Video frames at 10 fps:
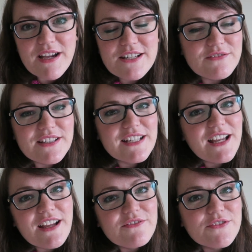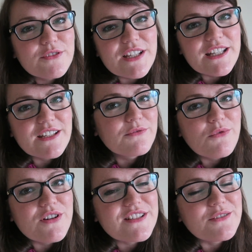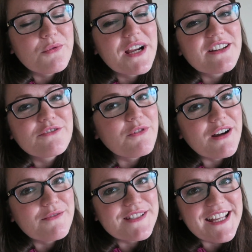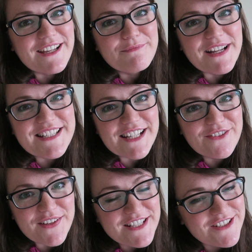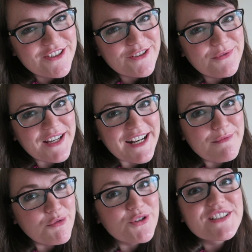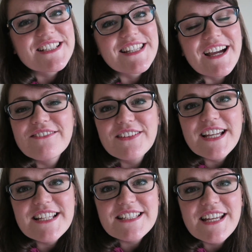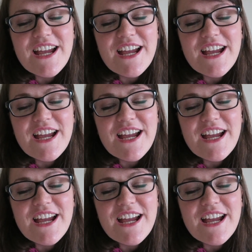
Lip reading: I don't think I fully was aware of what I was getting myself into when I boarded that flight